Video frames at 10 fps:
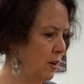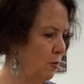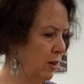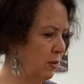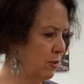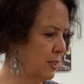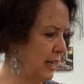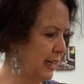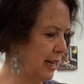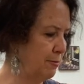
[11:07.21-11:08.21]
what looks
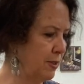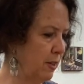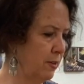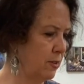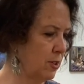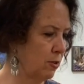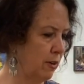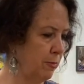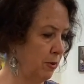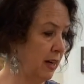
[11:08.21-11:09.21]
like absolute
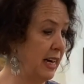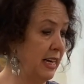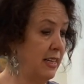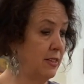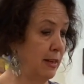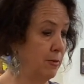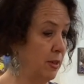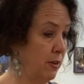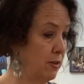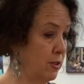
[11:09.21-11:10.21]
scribble and is
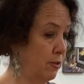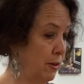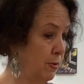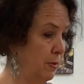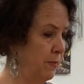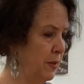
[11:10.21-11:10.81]
absolute scribble